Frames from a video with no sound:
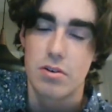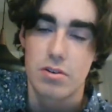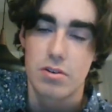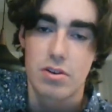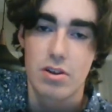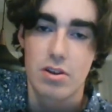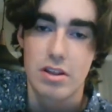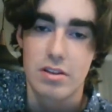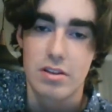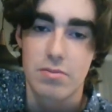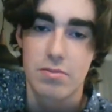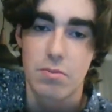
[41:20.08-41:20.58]

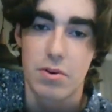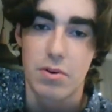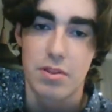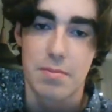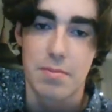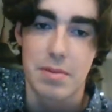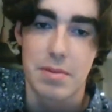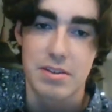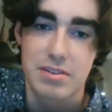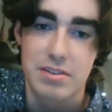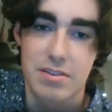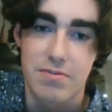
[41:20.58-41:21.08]
is one of the
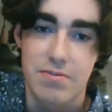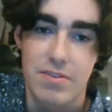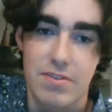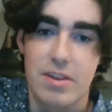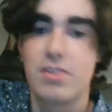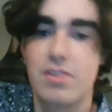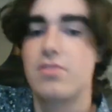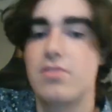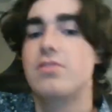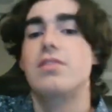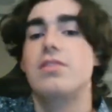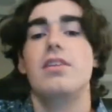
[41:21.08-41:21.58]
best
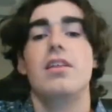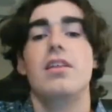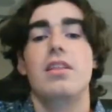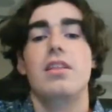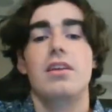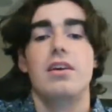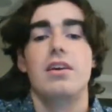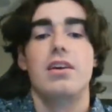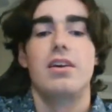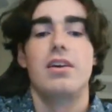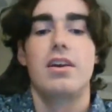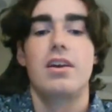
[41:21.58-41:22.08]
defenders in the
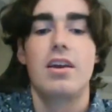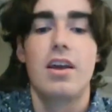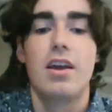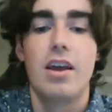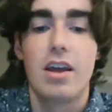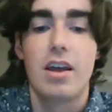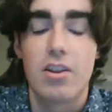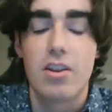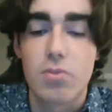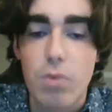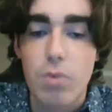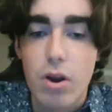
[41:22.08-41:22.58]
league
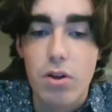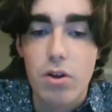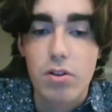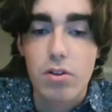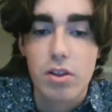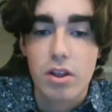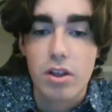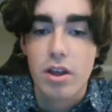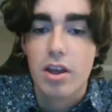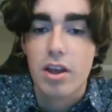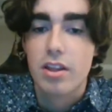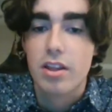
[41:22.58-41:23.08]
as
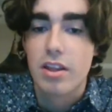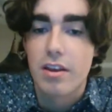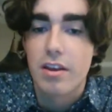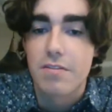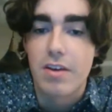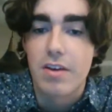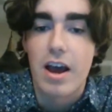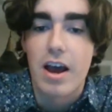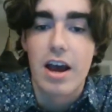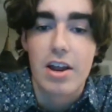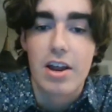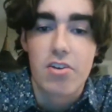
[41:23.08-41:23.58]
well. They have
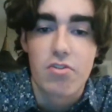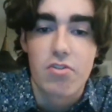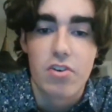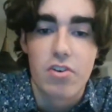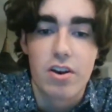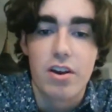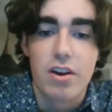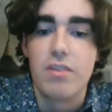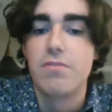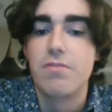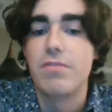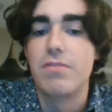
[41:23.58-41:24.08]

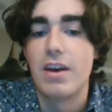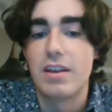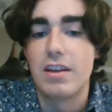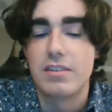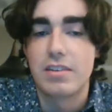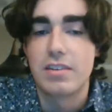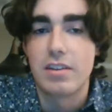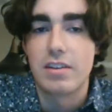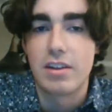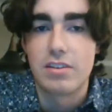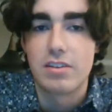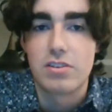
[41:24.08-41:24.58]
Andre
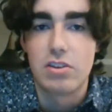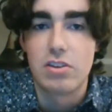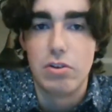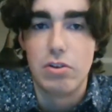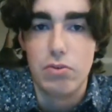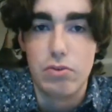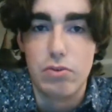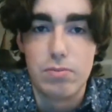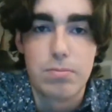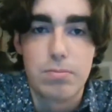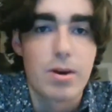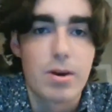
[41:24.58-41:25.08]
Vasilevsky,
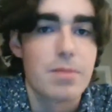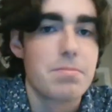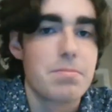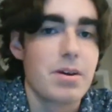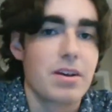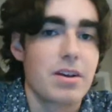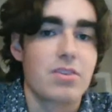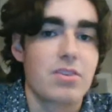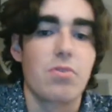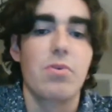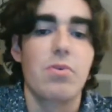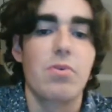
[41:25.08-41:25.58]
who's my
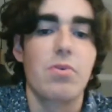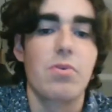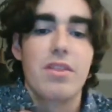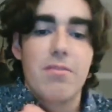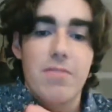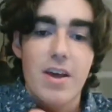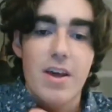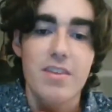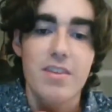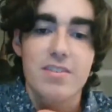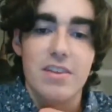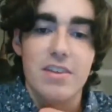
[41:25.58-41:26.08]
pick to win
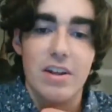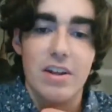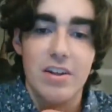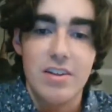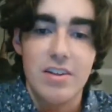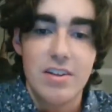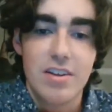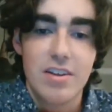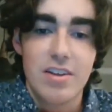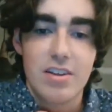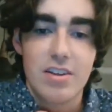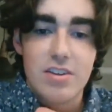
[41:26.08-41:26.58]
the
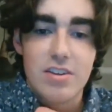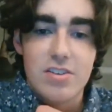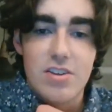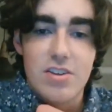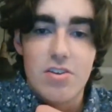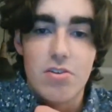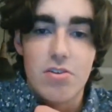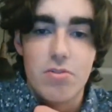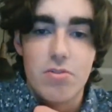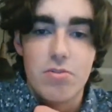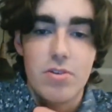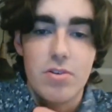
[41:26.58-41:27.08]
Vezina.
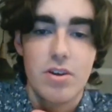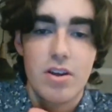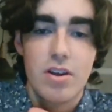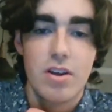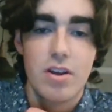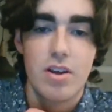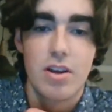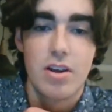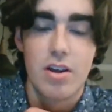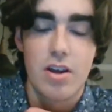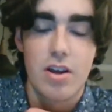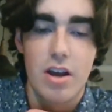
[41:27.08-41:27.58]
So
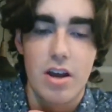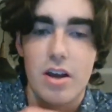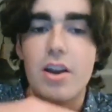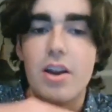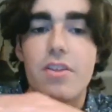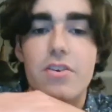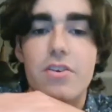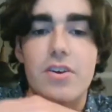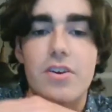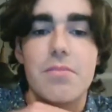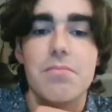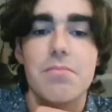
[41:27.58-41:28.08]

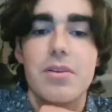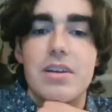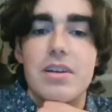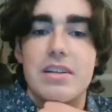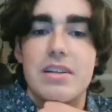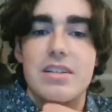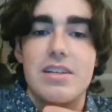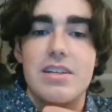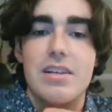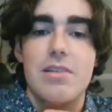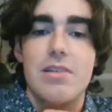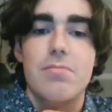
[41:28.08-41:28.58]
another
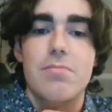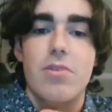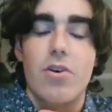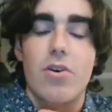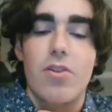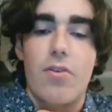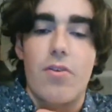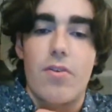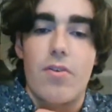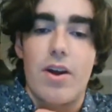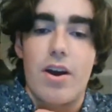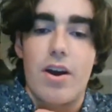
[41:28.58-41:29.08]
complete team
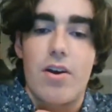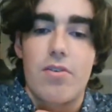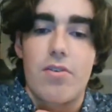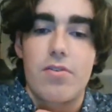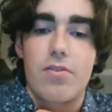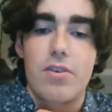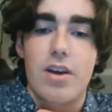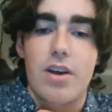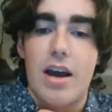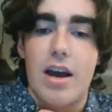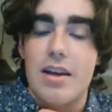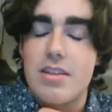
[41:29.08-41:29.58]
all
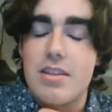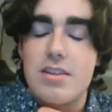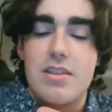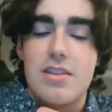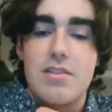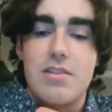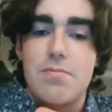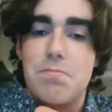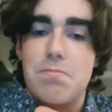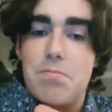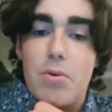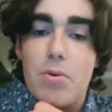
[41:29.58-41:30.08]
around. I
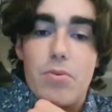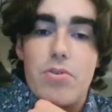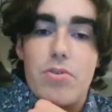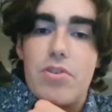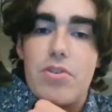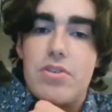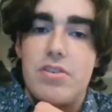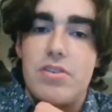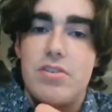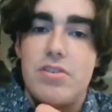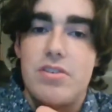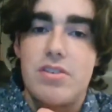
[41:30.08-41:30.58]
think both of
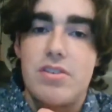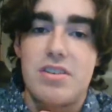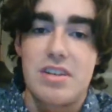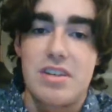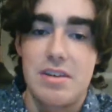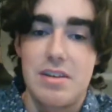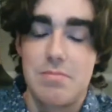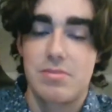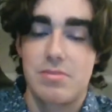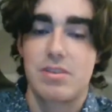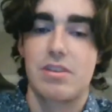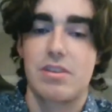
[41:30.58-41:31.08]
these
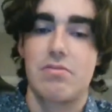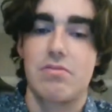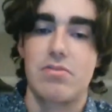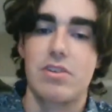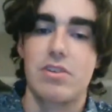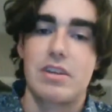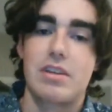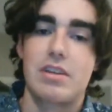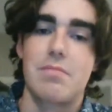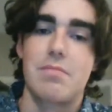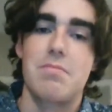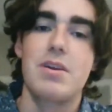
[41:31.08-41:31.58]
teams can
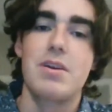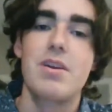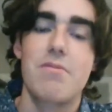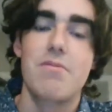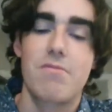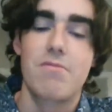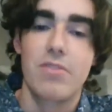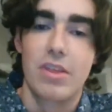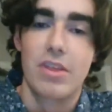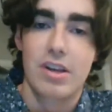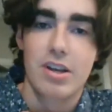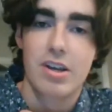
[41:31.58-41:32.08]
really compete
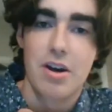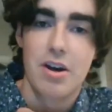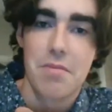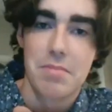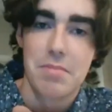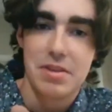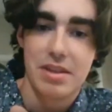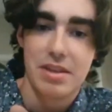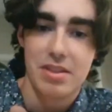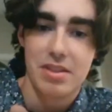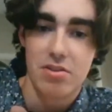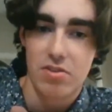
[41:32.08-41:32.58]
for the cup. I
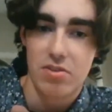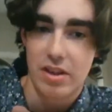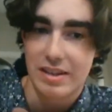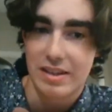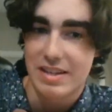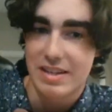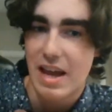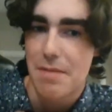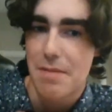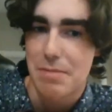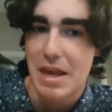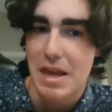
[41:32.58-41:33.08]
think they're like
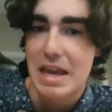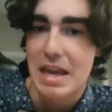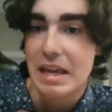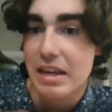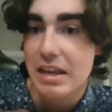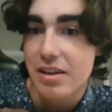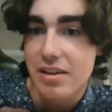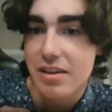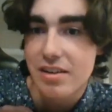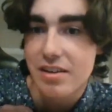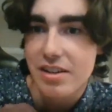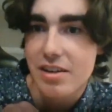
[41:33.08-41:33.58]
top
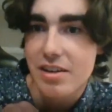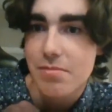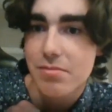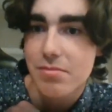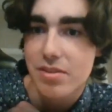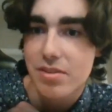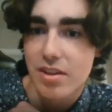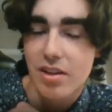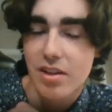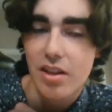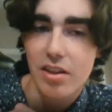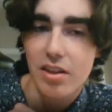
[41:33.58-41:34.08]
8 teams
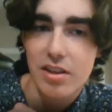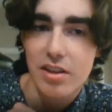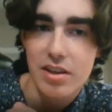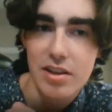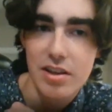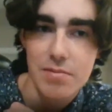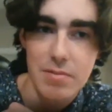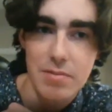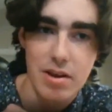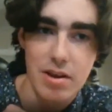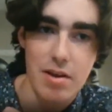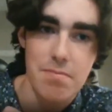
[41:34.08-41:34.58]
in the league,
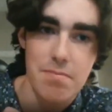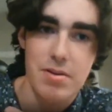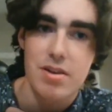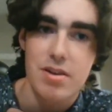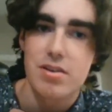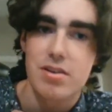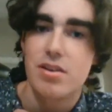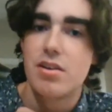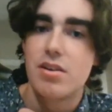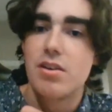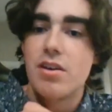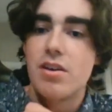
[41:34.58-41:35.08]
in my
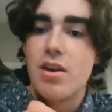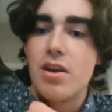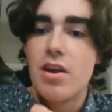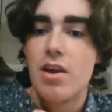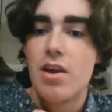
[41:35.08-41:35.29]
opinion.